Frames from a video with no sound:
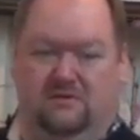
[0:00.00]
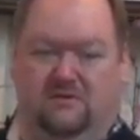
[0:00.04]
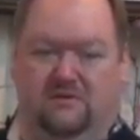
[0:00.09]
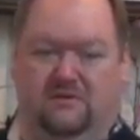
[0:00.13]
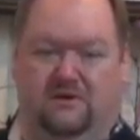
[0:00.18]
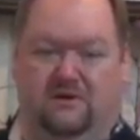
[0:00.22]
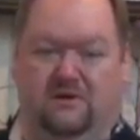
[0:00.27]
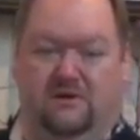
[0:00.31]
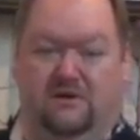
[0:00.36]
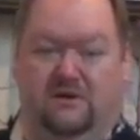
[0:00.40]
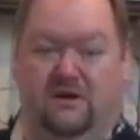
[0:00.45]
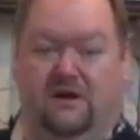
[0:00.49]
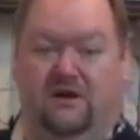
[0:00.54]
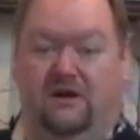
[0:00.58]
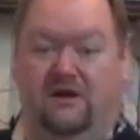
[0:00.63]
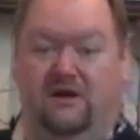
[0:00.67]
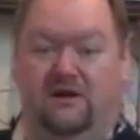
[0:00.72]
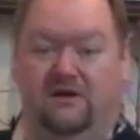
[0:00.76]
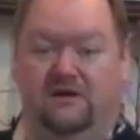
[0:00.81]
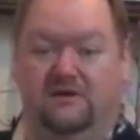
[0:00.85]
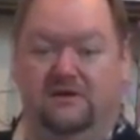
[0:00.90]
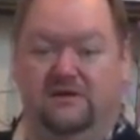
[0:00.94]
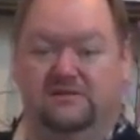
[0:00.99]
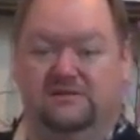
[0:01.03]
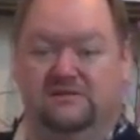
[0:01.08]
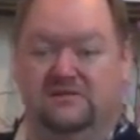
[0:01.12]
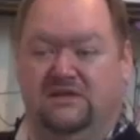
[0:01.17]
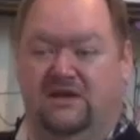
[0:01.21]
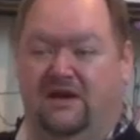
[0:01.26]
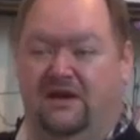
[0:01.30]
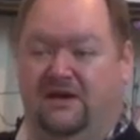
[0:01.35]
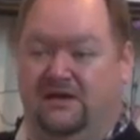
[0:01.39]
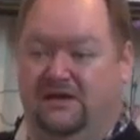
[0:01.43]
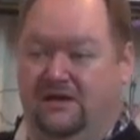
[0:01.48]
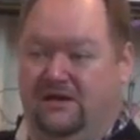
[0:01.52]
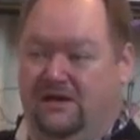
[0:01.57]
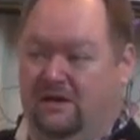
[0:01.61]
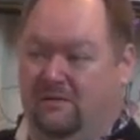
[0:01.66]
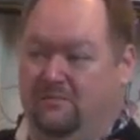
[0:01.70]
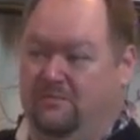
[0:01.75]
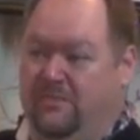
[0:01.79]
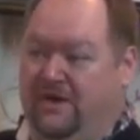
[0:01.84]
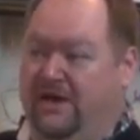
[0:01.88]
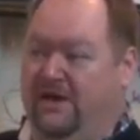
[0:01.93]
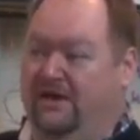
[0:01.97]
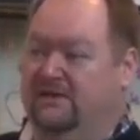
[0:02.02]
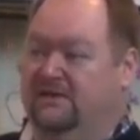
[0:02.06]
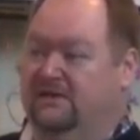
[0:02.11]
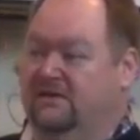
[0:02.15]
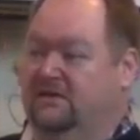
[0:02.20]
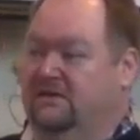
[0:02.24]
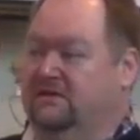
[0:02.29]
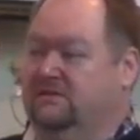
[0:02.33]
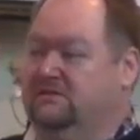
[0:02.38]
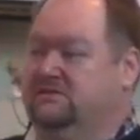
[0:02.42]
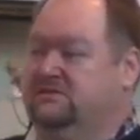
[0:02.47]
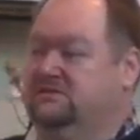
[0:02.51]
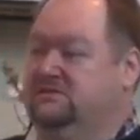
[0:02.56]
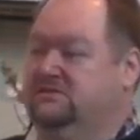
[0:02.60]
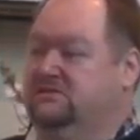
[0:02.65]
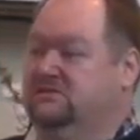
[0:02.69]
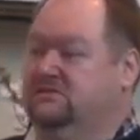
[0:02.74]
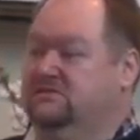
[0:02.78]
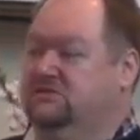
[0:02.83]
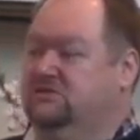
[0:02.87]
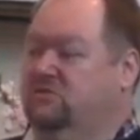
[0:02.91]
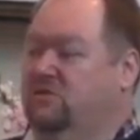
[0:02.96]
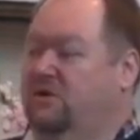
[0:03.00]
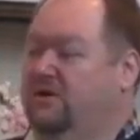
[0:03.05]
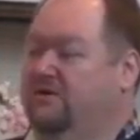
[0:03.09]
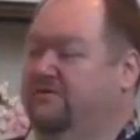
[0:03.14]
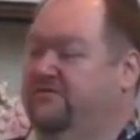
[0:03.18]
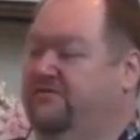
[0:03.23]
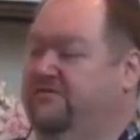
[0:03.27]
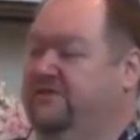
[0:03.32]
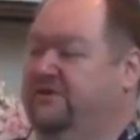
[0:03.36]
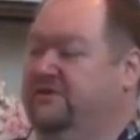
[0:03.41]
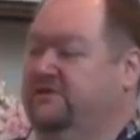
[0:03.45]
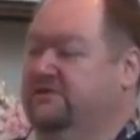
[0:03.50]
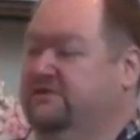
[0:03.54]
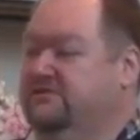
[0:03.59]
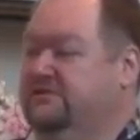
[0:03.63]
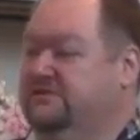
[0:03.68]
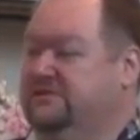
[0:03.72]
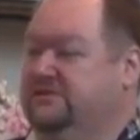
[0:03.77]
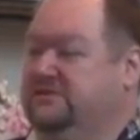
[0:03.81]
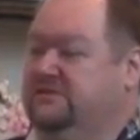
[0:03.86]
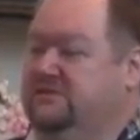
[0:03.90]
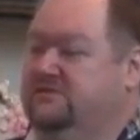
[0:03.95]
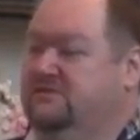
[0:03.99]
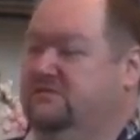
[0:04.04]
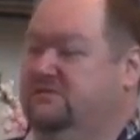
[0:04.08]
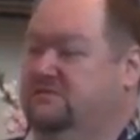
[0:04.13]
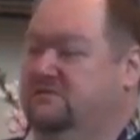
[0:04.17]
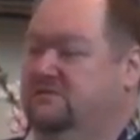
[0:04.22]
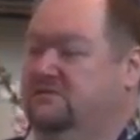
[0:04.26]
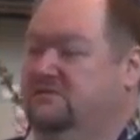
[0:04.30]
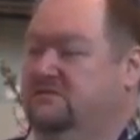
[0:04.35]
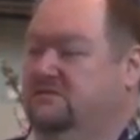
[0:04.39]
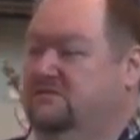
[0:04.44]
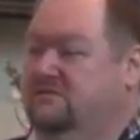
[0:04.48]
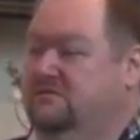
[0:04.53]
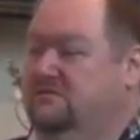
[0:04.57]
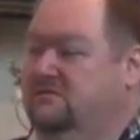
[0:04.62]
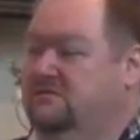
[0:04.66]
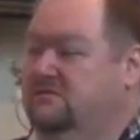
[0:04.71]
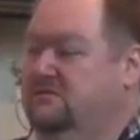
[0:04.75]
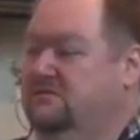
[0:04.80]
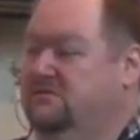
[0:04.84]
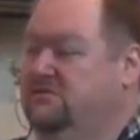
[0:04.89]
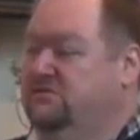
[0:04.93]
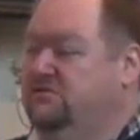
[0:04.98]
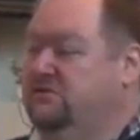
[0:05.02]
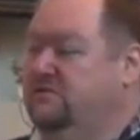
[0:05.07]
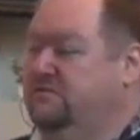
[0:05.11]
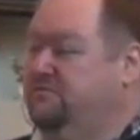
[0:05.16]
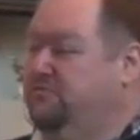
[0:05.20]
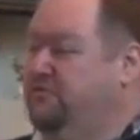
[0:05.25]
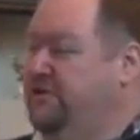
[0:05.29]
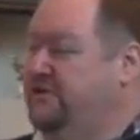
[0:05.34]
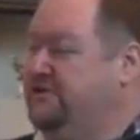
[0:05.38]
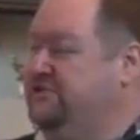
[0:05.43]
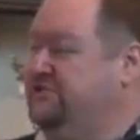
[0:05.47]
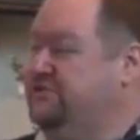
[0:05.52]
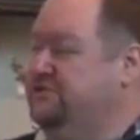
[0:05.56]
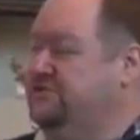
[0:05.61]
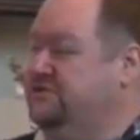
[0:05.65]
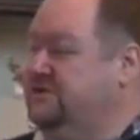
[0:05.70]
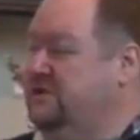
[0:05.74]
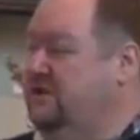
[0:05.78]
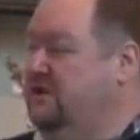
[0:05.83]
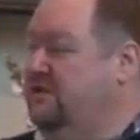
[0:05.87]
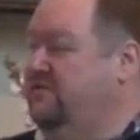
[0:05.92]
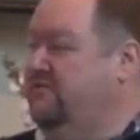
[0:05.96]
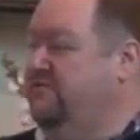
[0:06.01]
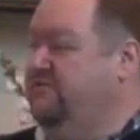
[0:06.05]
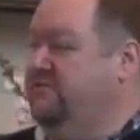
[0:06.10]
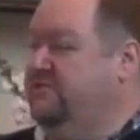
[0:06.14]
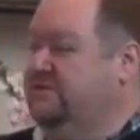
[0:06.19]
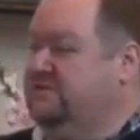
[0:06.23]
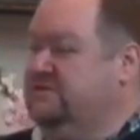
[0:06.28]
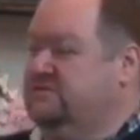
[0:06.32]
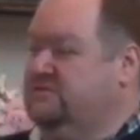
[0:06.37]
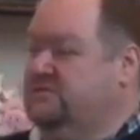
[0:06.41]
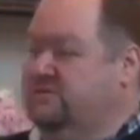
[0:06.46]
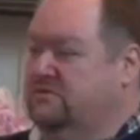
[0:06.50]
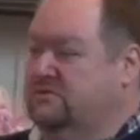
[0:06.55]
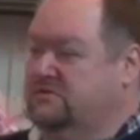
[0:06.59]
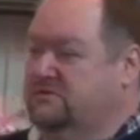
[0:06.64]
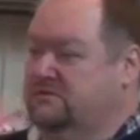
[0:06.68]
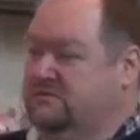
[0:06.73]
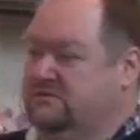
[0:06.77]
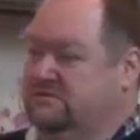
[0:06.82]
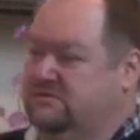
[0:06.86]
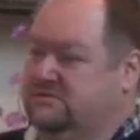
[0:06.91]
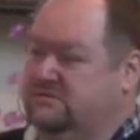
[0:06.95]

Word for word: that our God has not abandoned us to our fears, to the pressures of this world.